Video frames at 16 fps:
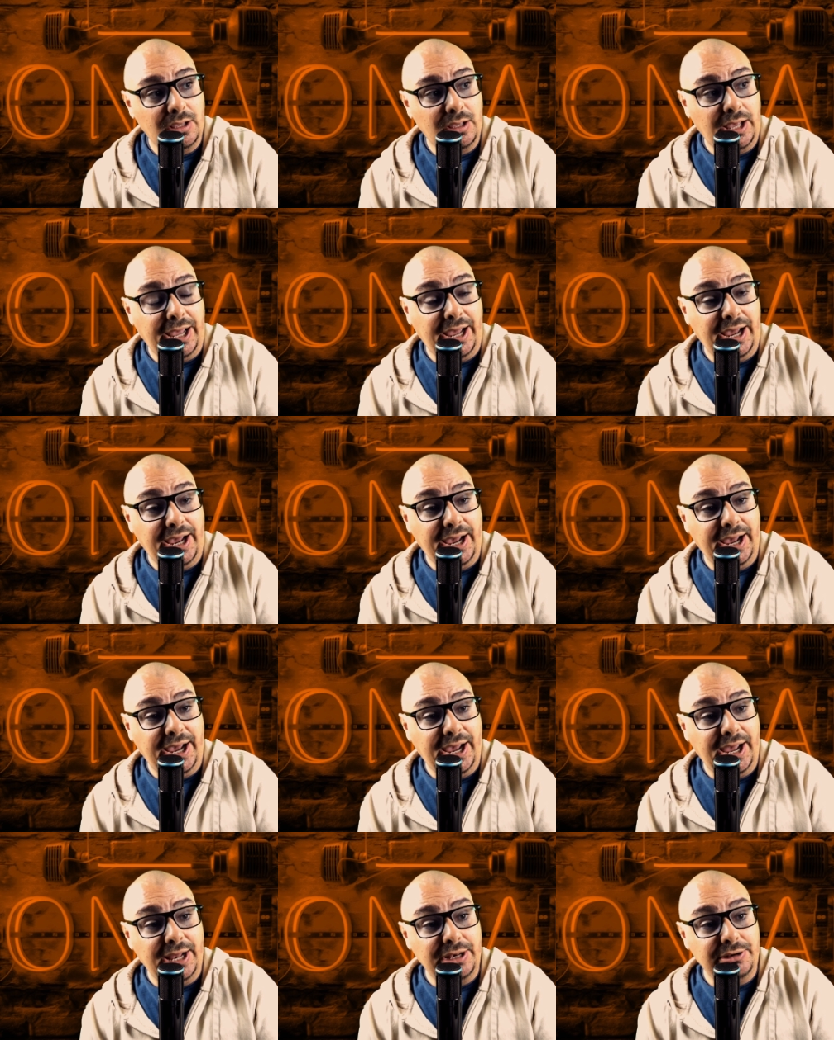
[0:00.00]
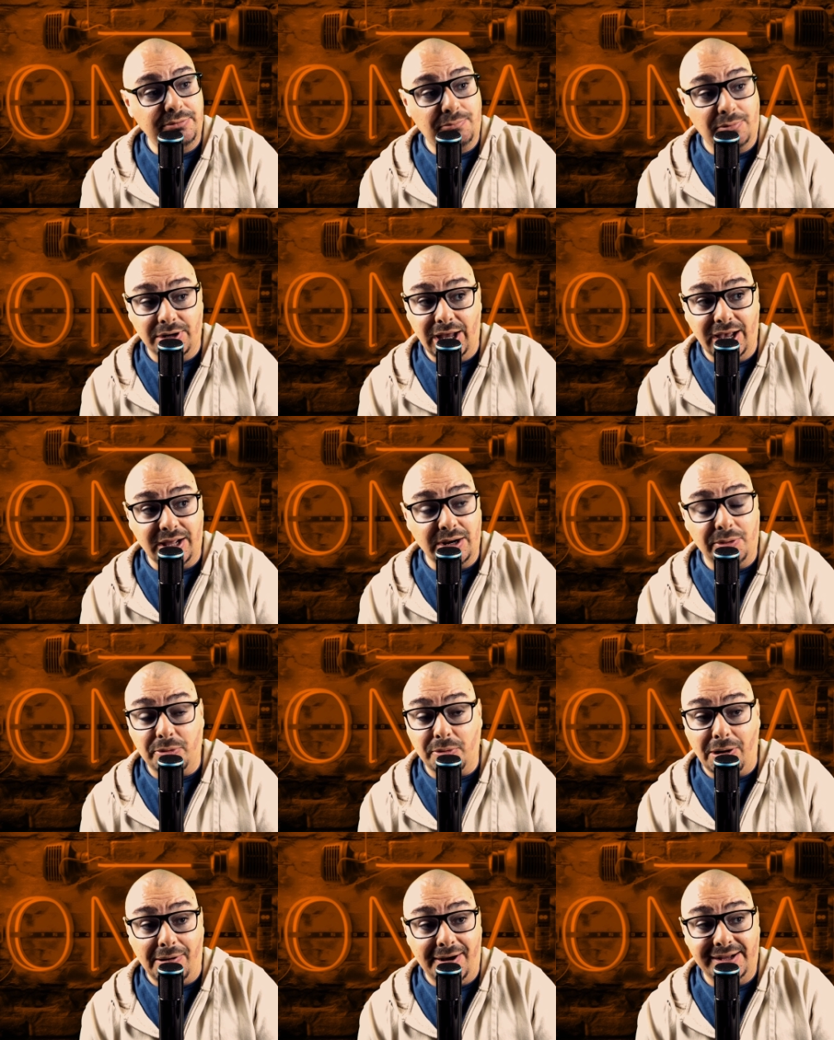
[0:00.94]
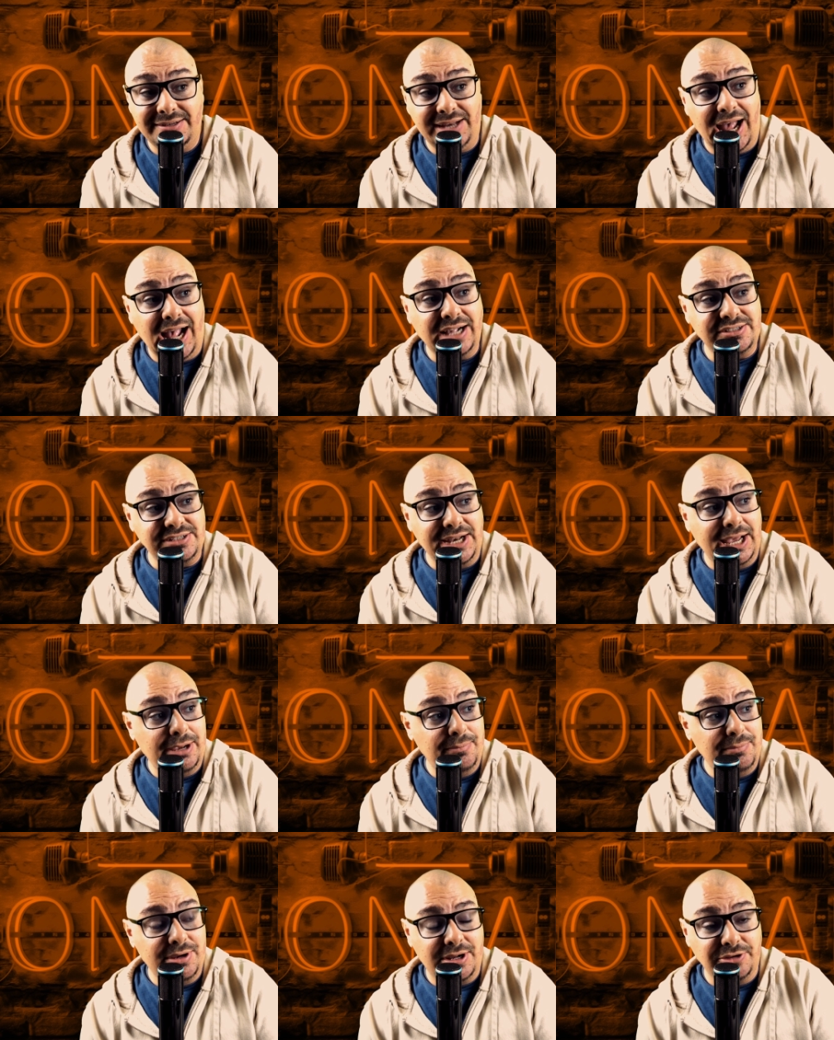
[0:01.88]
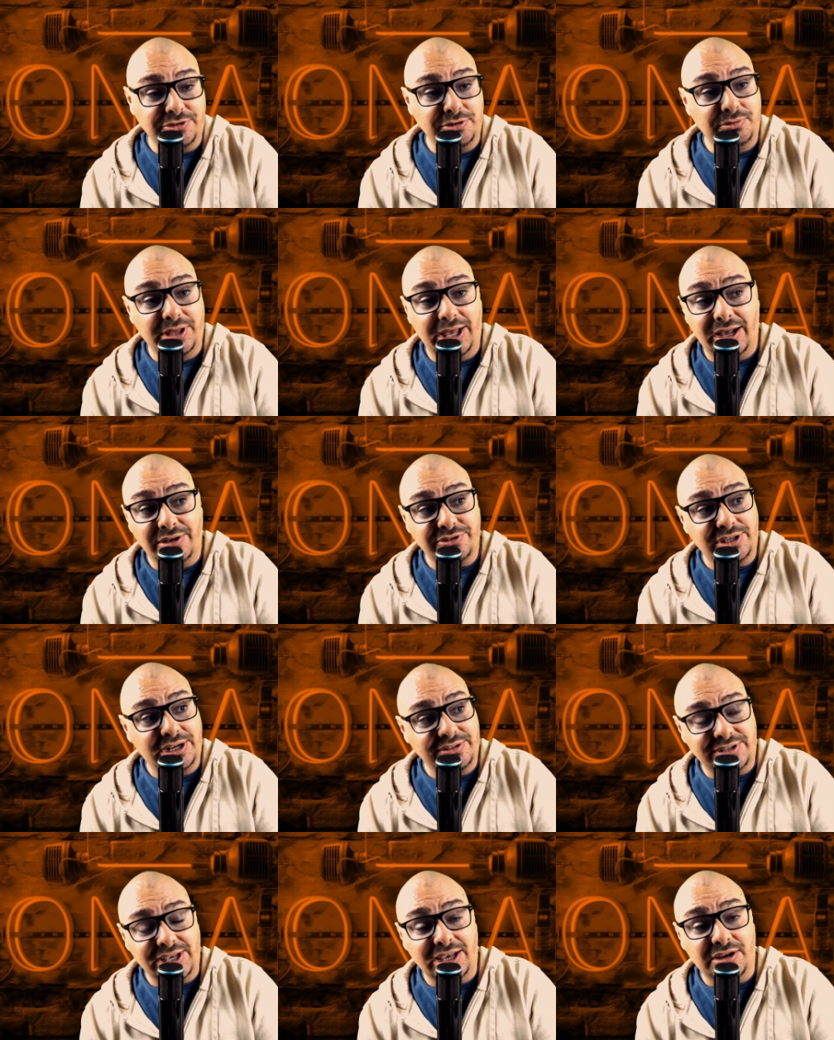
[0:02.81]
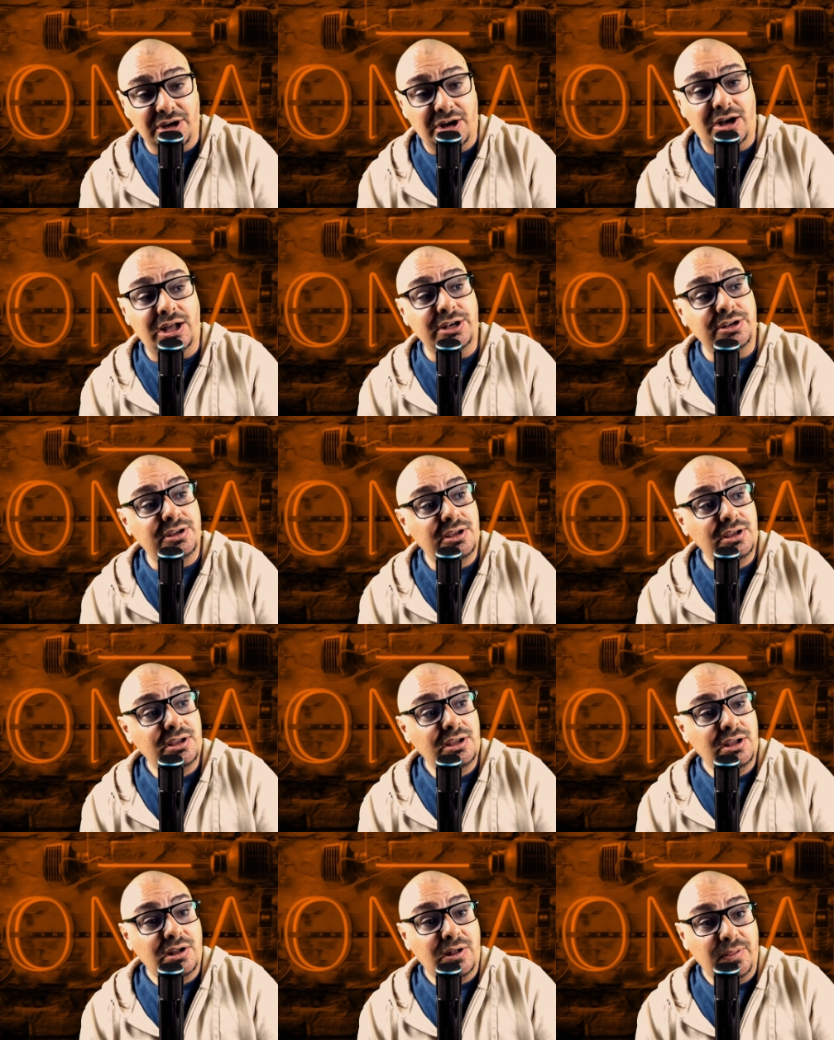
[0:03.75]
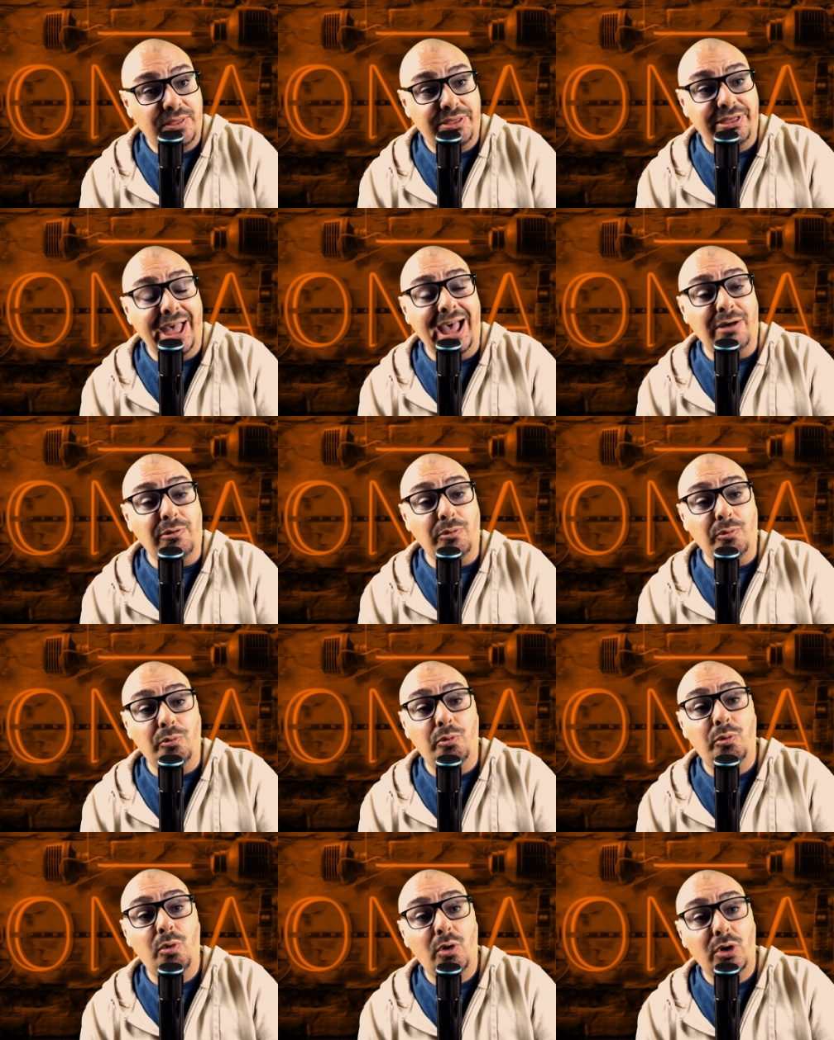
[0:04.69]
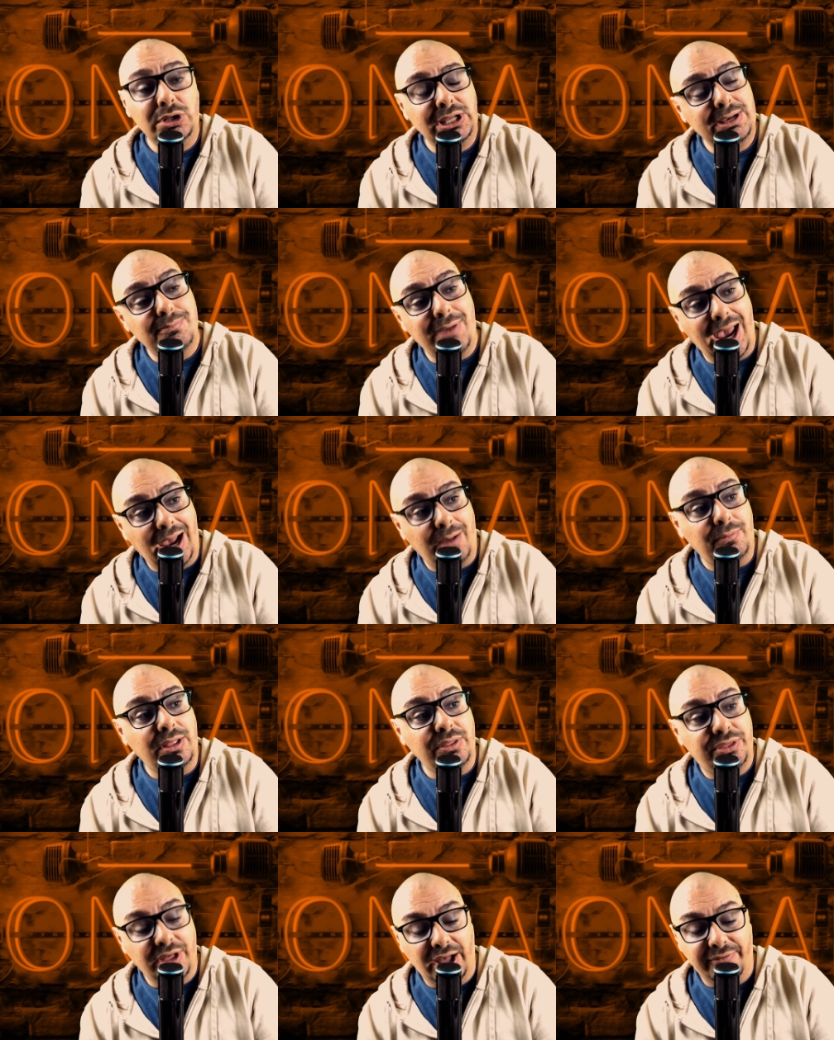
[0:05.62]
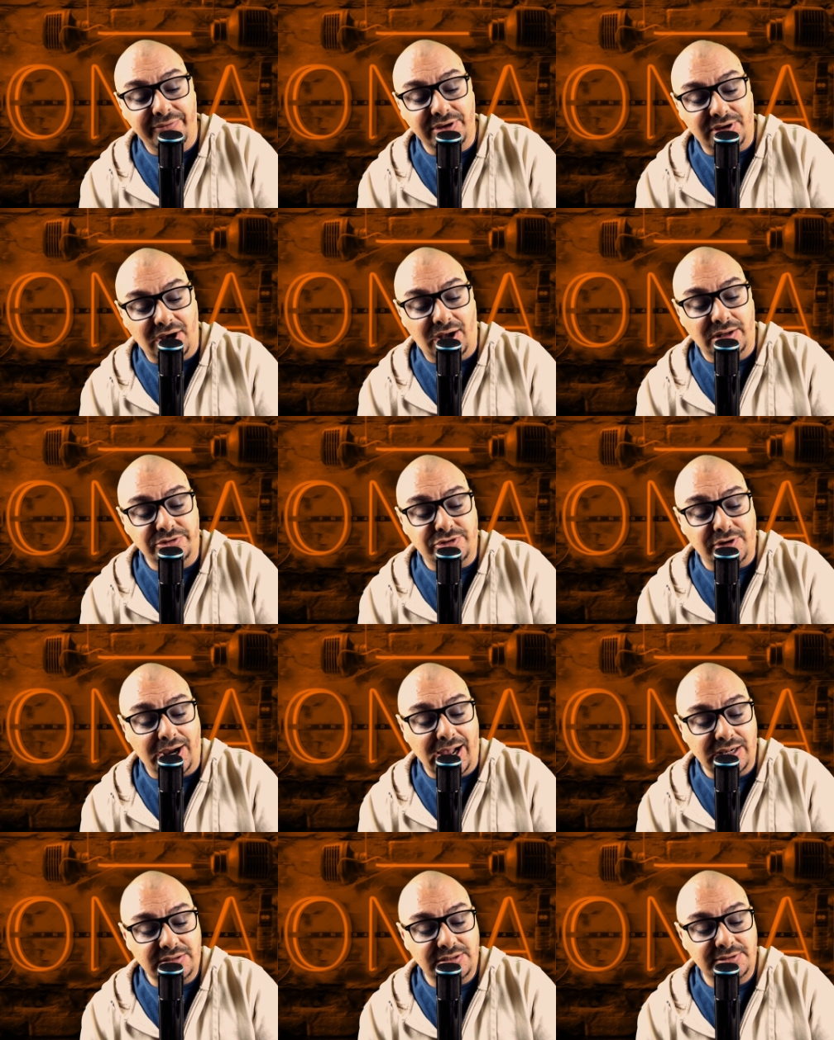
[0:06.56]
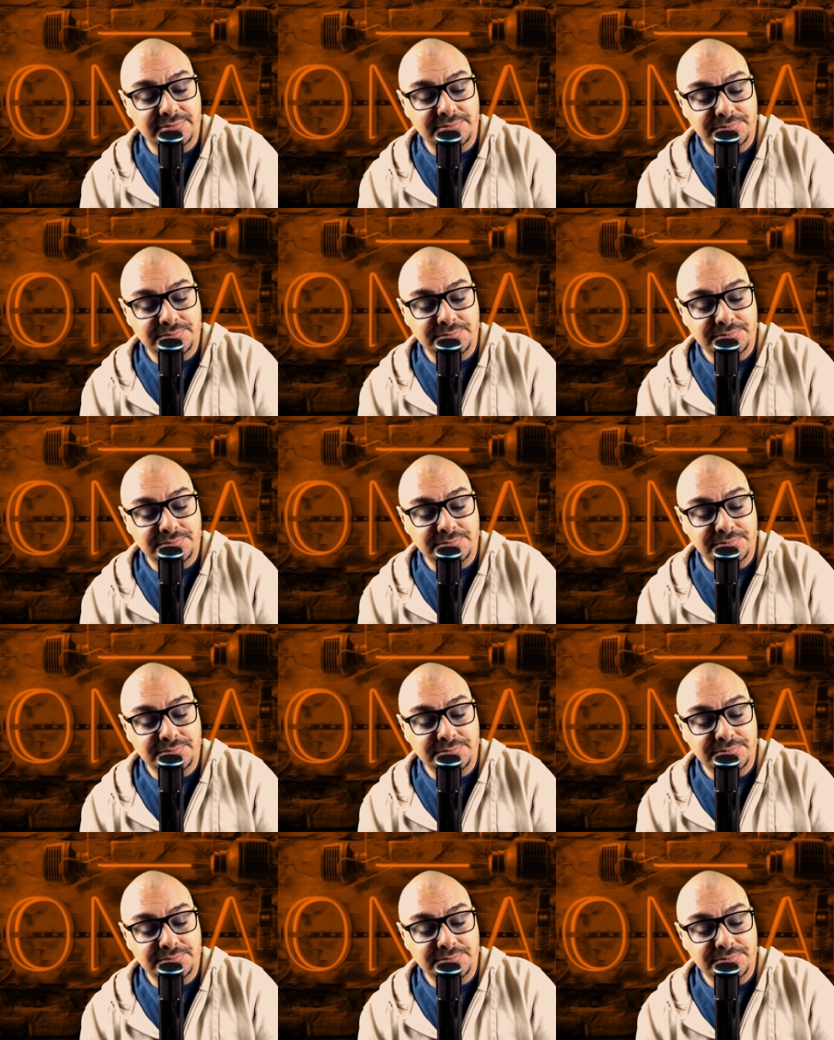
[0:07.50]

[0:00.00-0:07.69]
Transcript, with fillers: And we're not going to throw out Dak's name because who the hell's going to take on that woolly mammoth of a contract?